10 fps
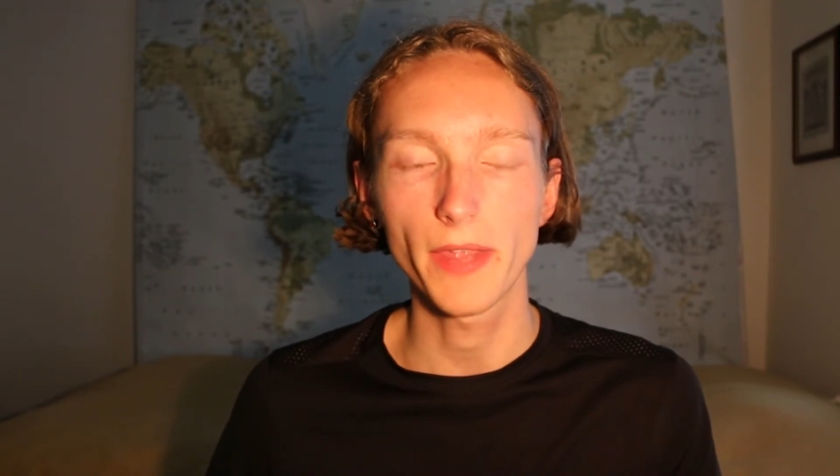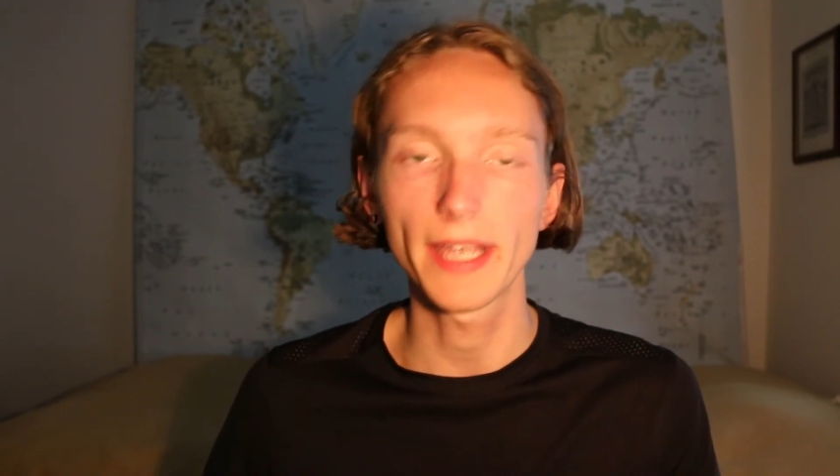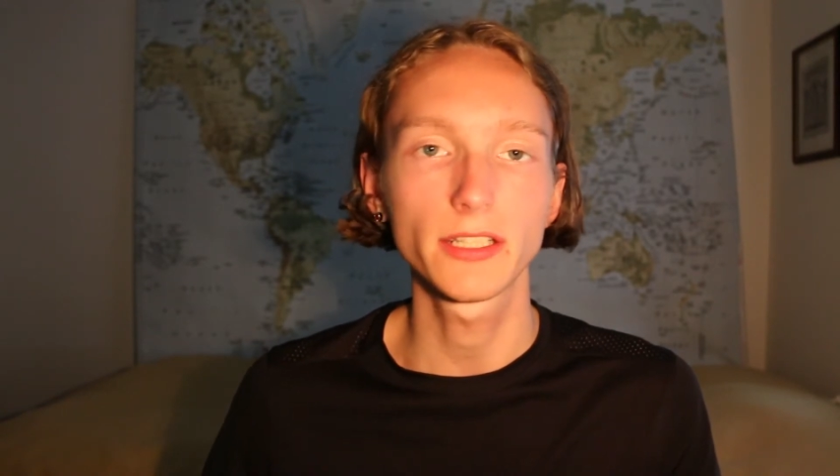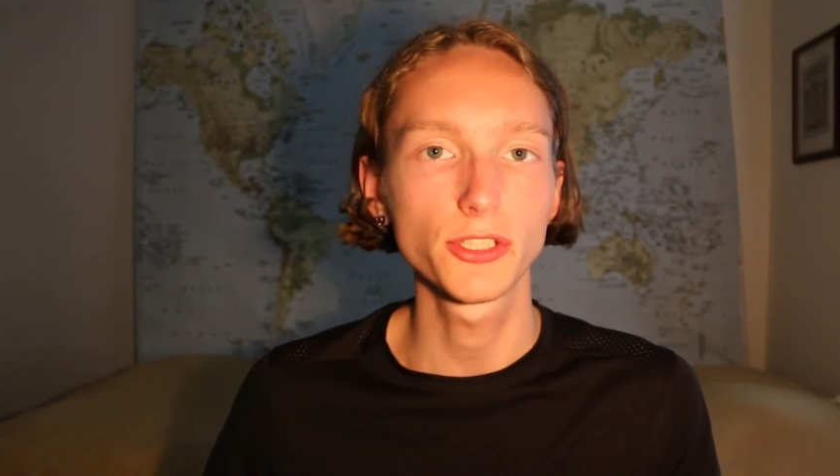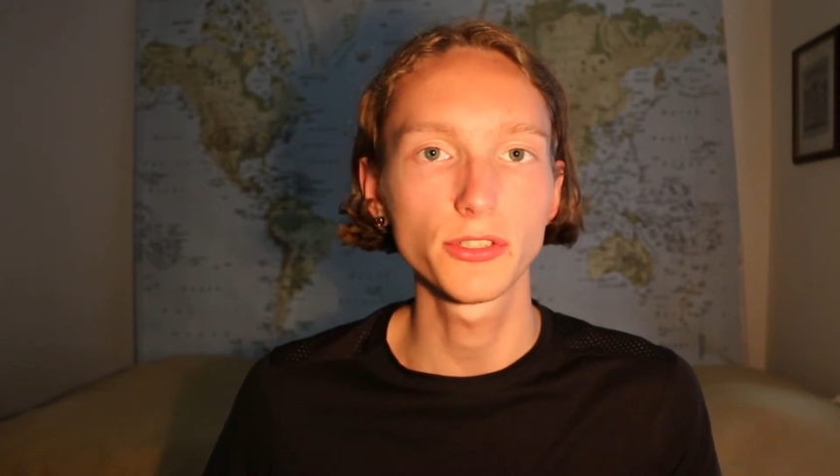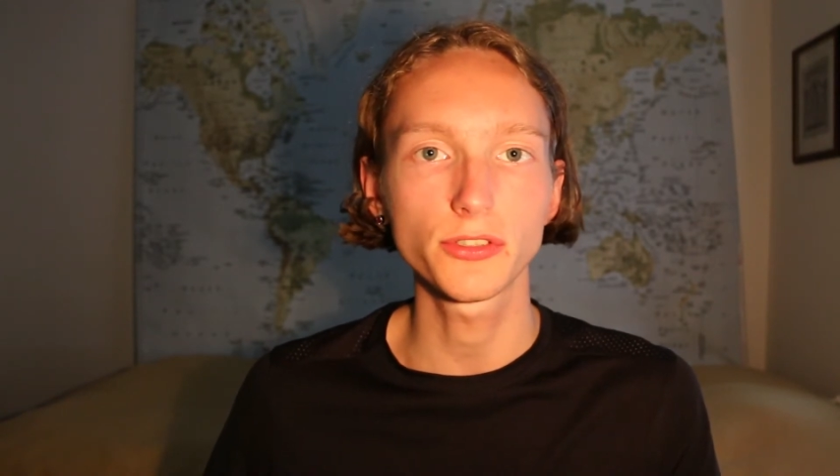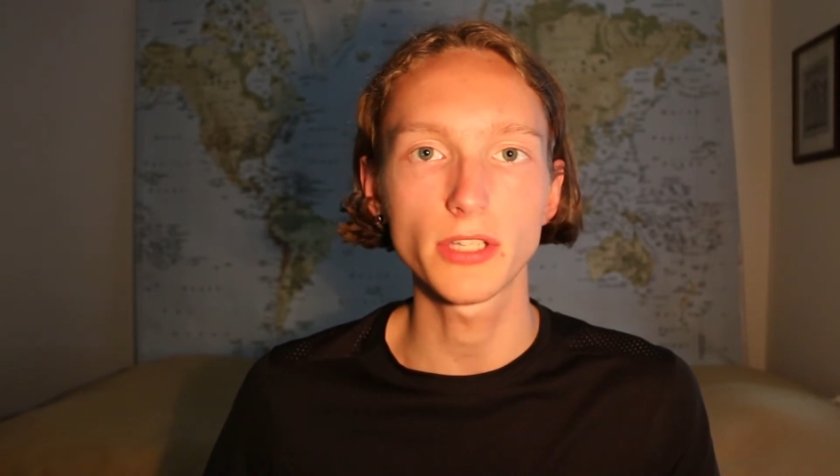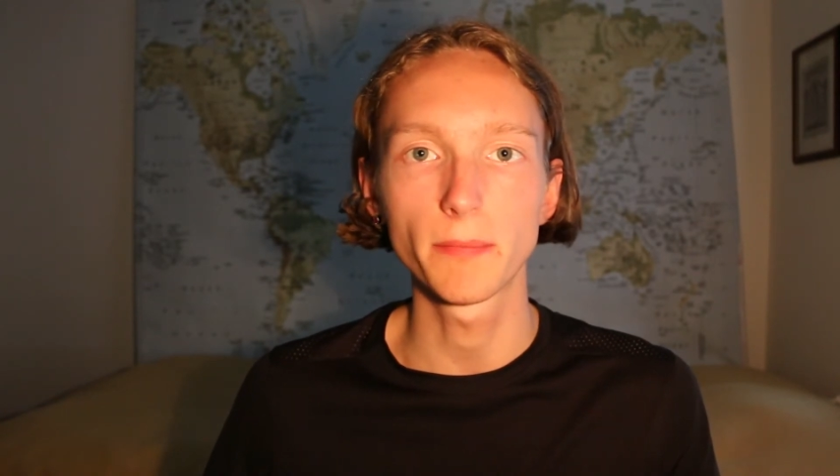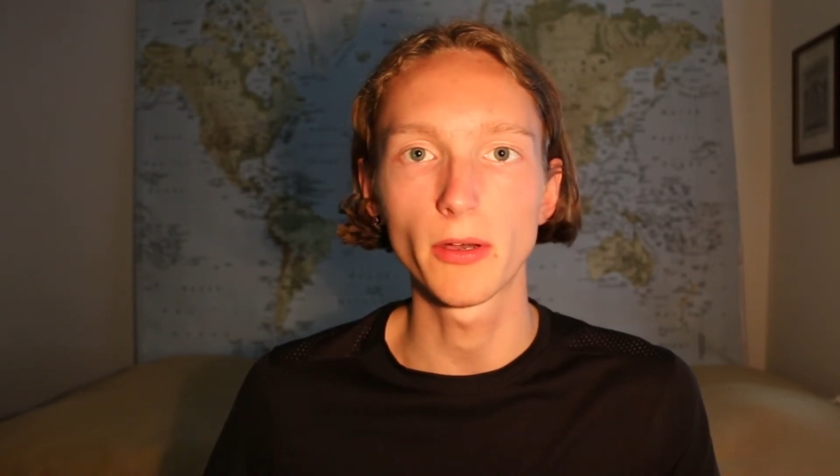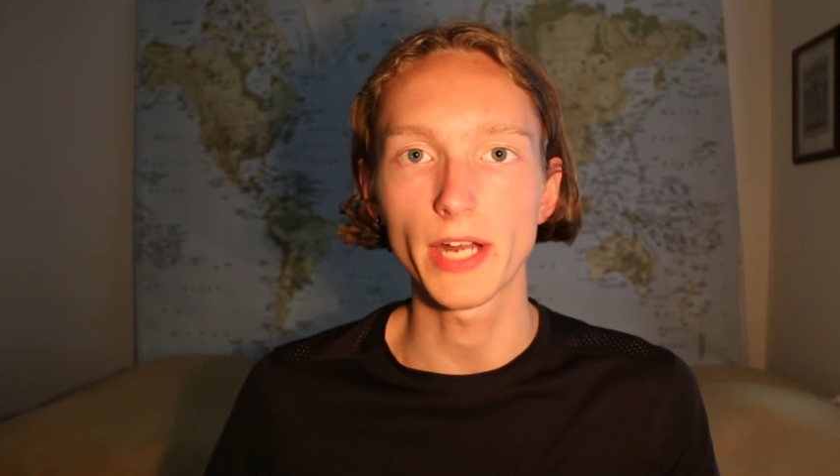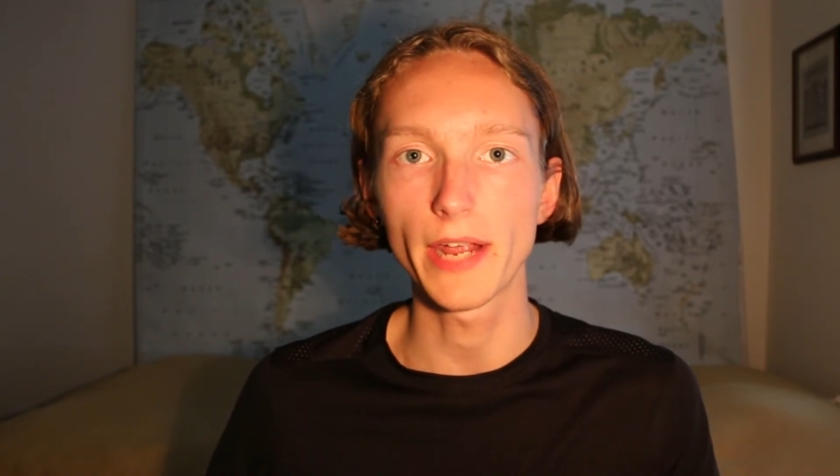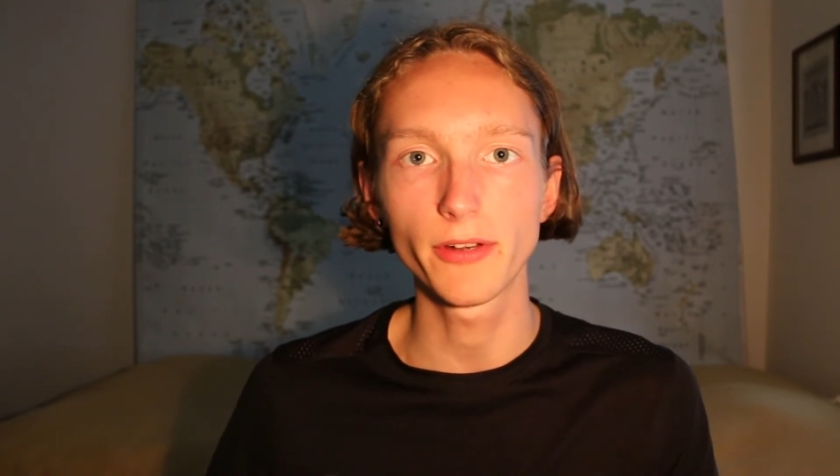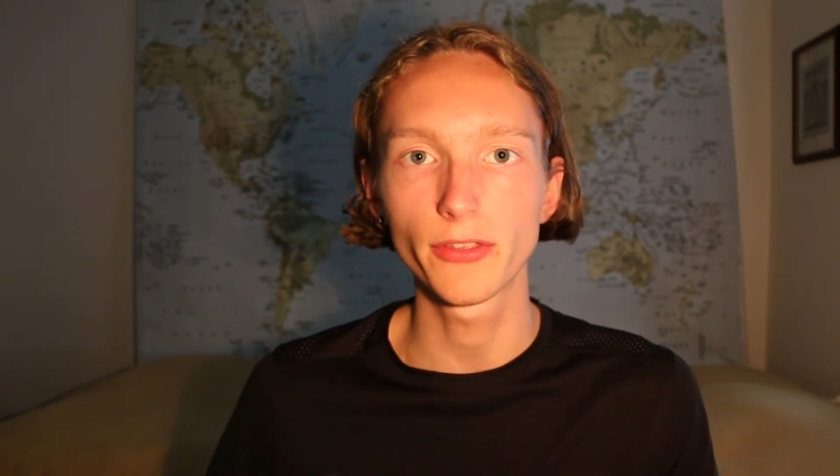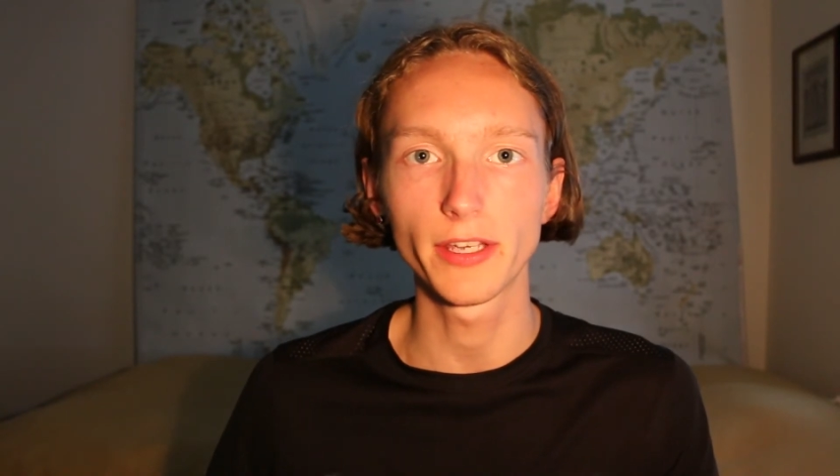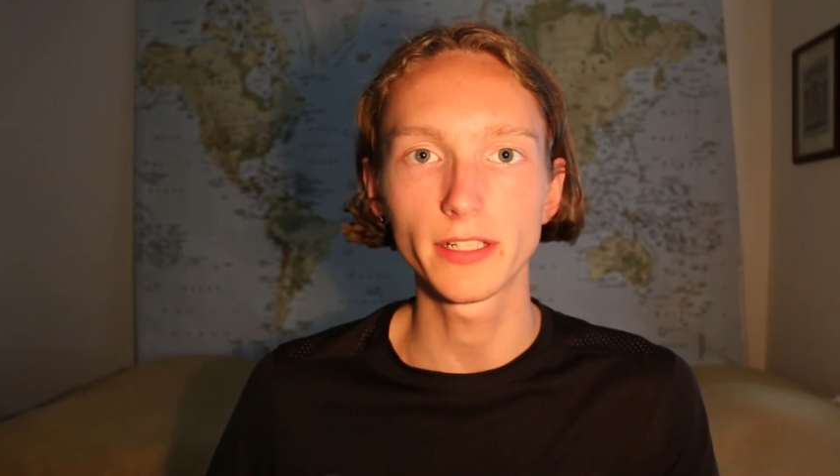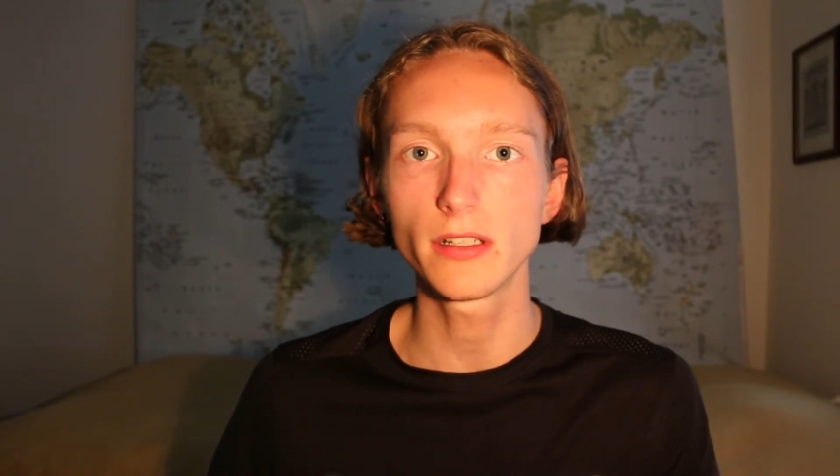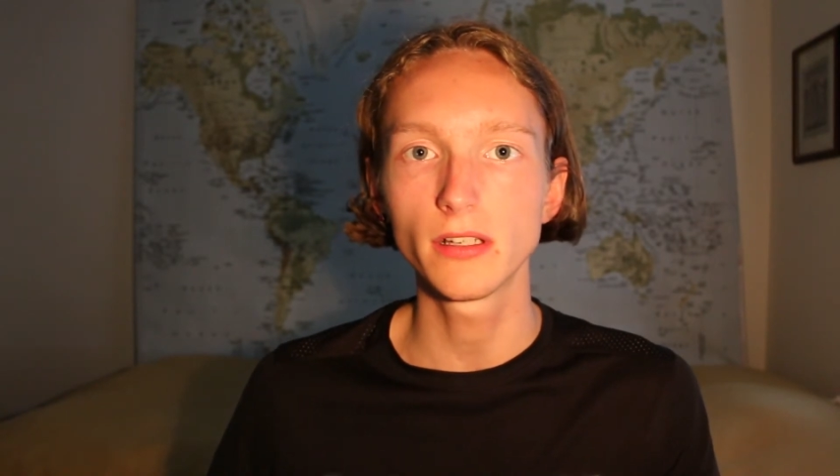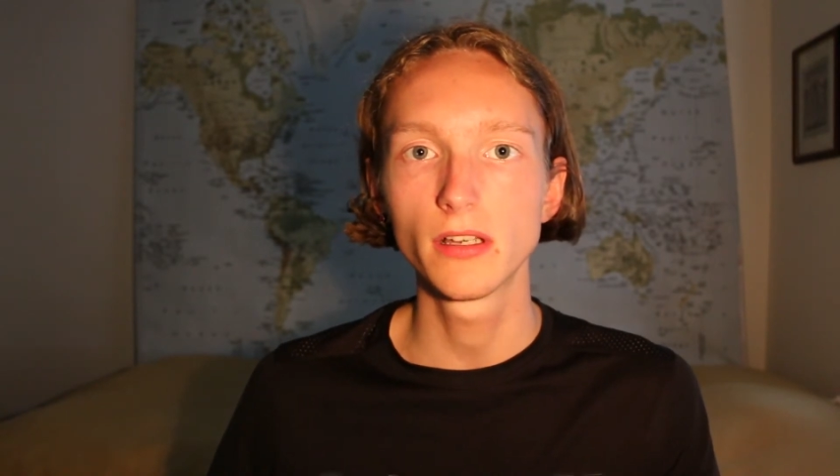anxious about everything.